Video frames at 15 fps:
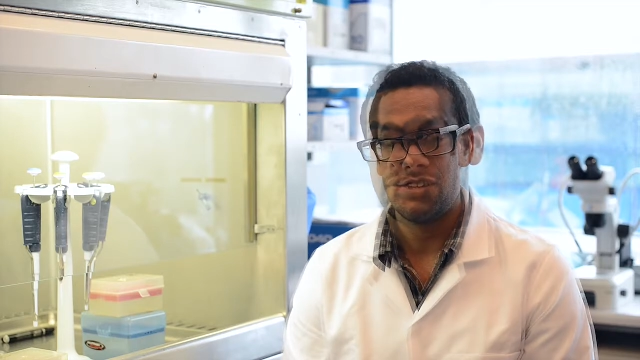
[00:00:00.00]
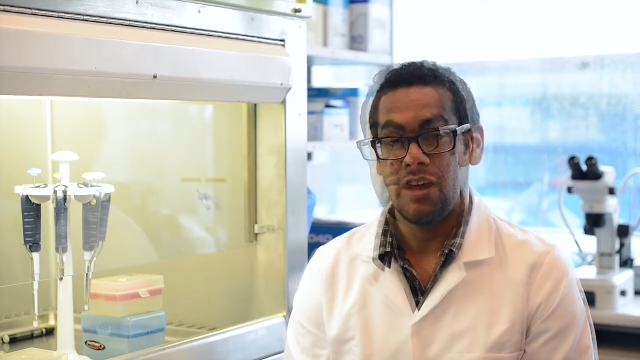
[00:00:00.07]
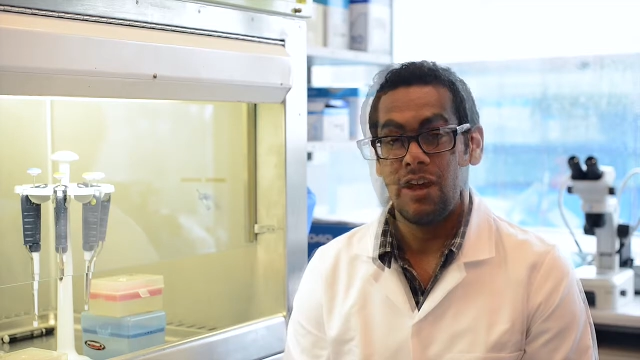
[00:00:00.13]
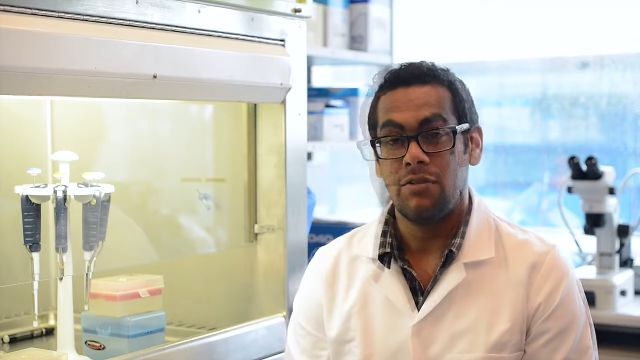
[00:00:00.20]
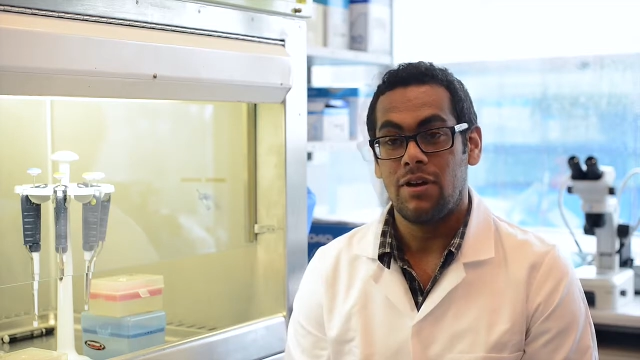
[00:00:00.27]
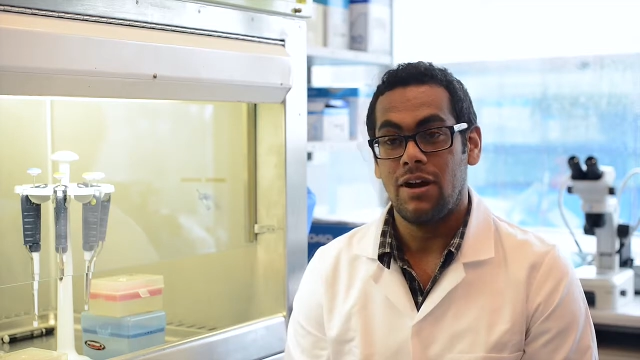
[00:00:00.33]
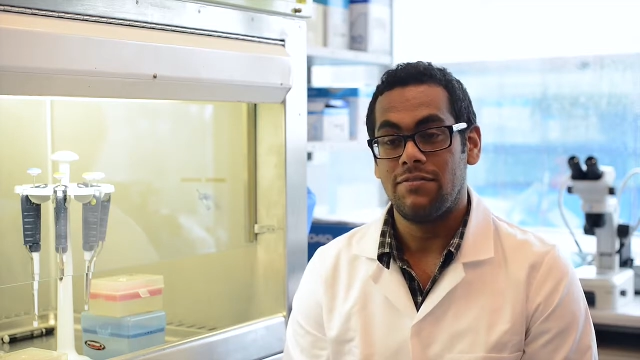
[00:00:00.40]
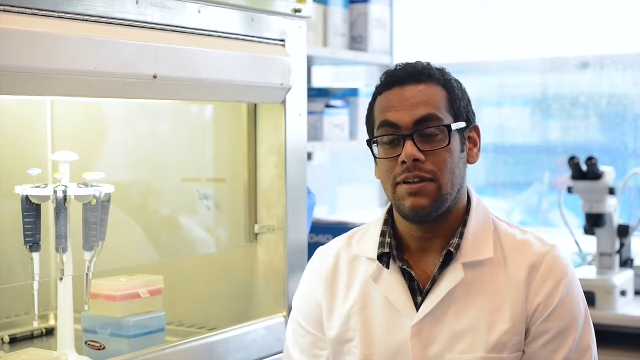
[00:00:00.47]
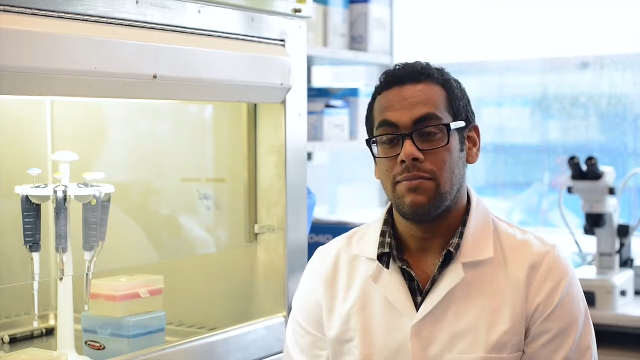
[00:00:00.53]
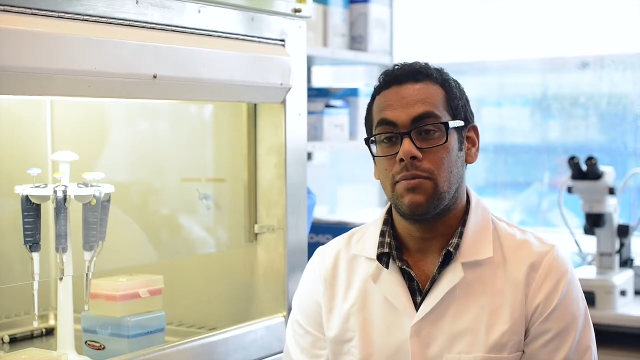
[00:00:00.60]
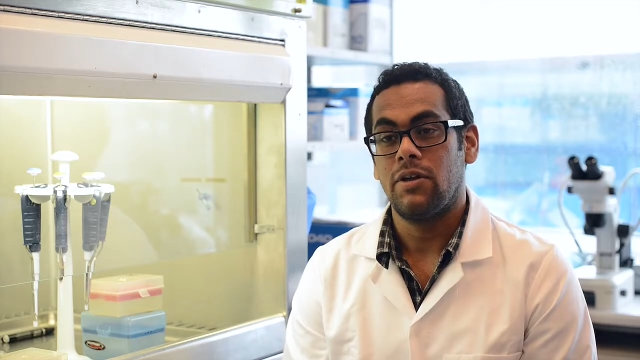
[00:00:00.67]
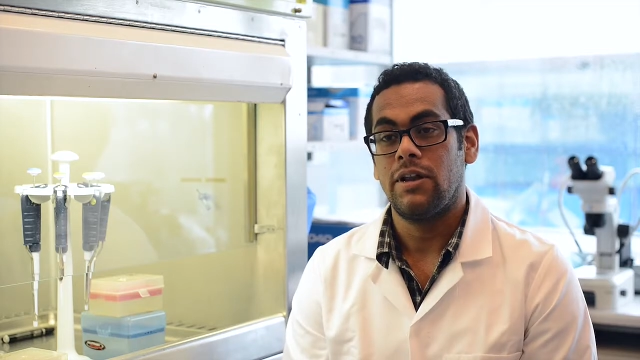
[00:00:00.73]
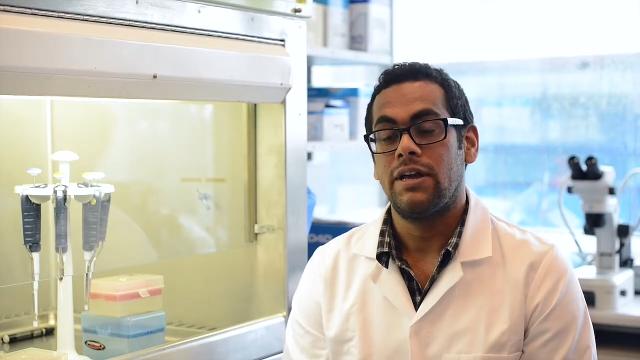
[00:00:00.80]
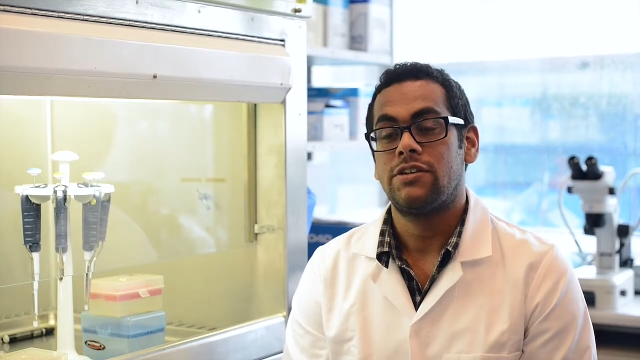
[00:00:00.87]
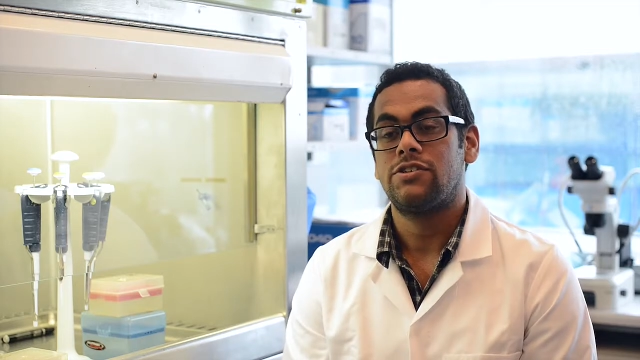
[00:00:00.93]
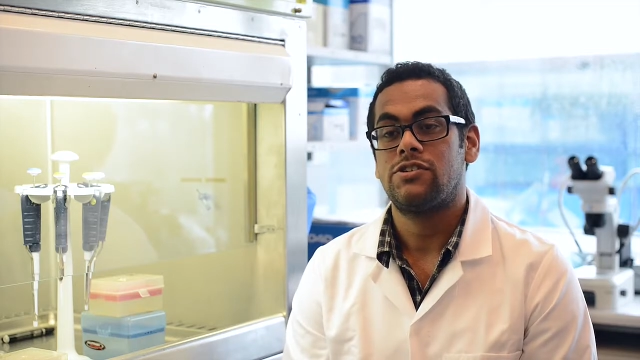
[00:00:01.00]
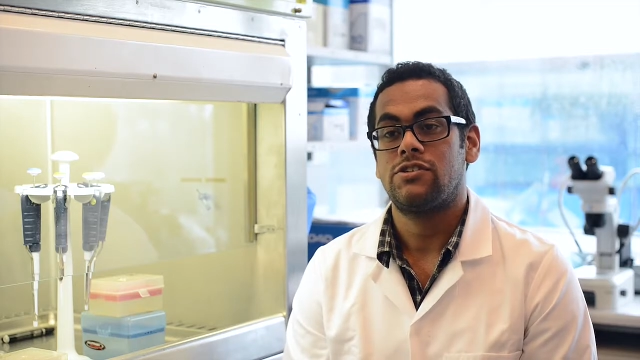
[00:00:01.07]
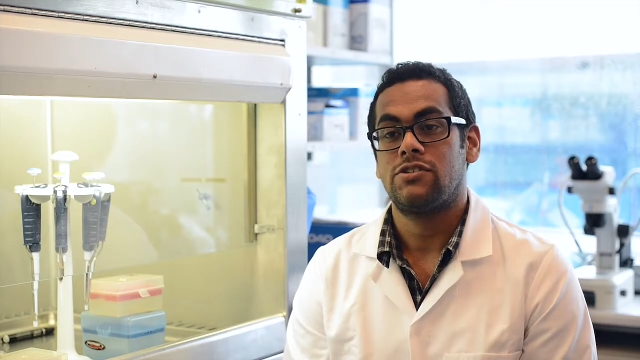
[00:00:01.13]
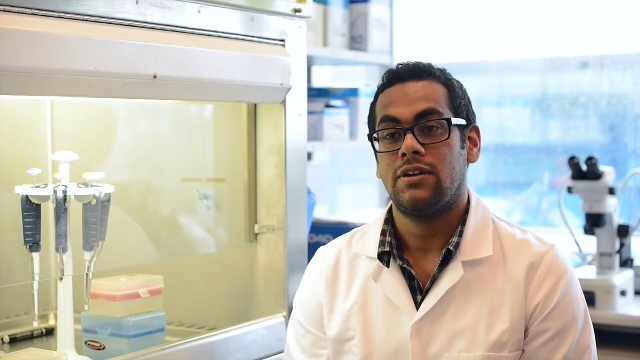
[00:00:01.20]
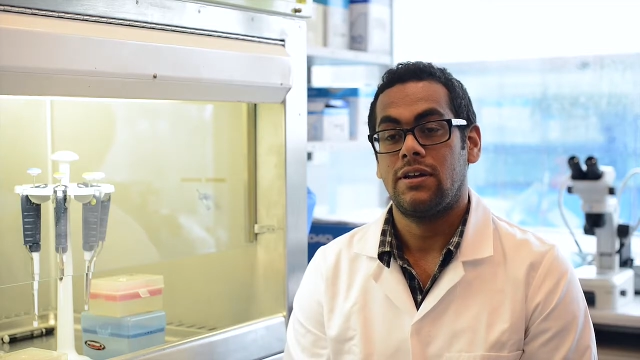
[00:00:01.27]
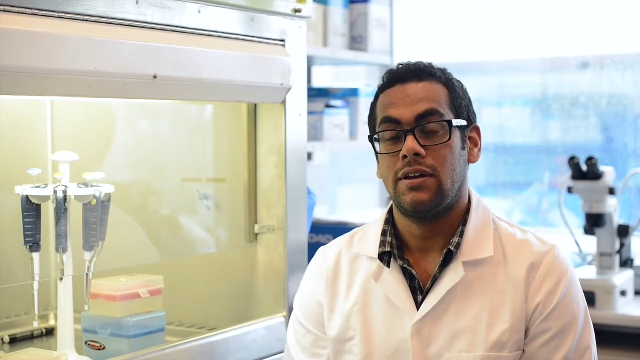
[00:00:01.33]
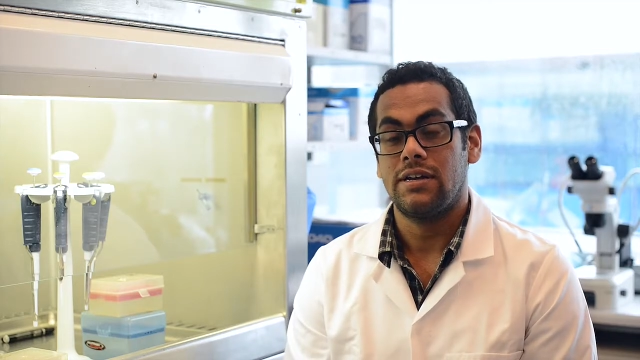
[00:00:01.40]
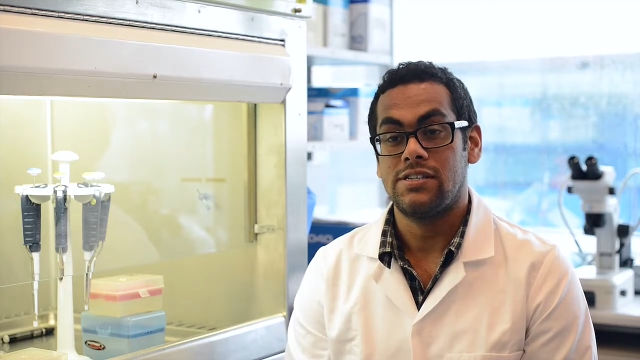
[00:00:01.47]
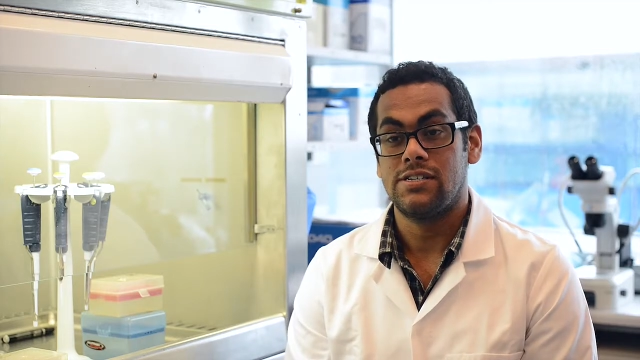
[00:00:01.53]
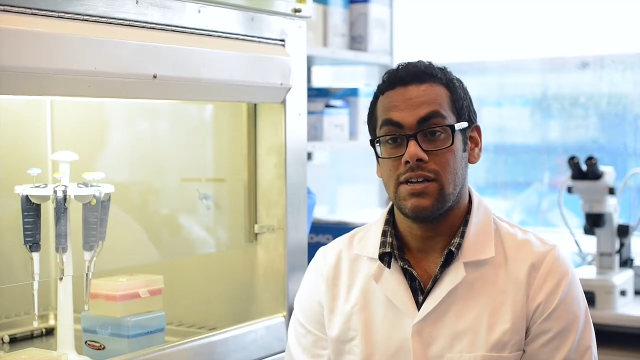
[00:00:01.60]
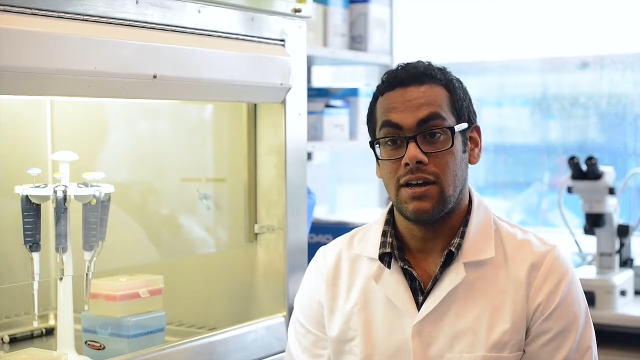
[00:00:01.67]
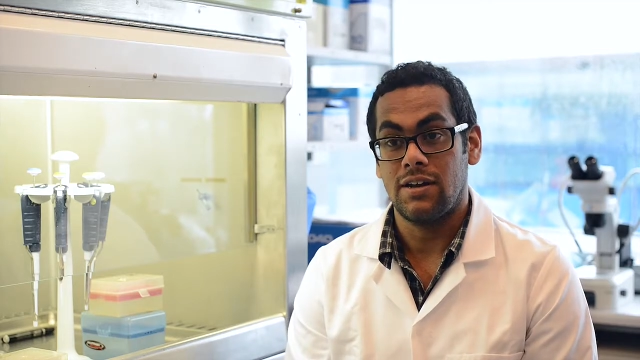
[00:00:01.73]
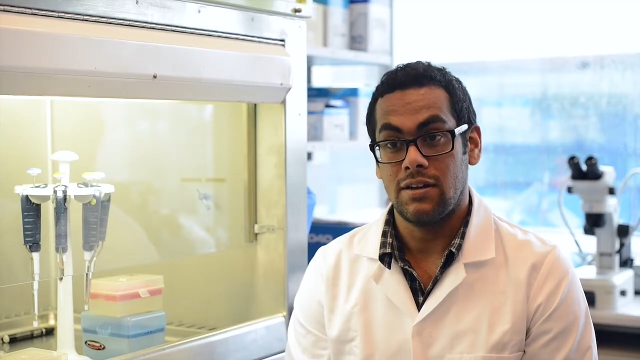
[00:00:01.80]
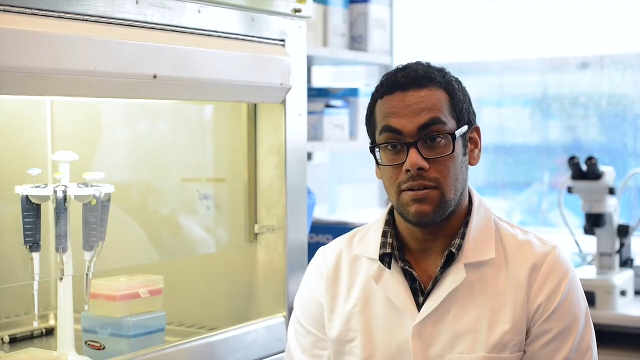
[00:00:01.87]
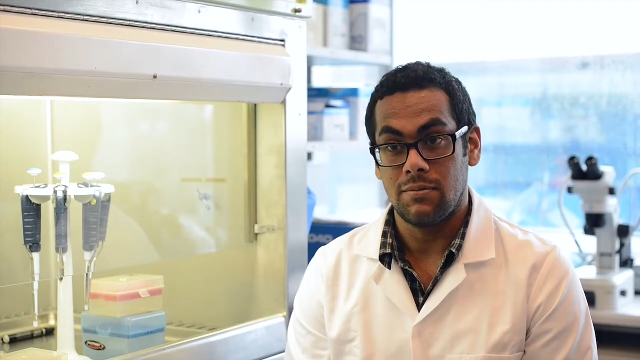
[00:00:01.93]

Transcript: I arrived at Monash and I started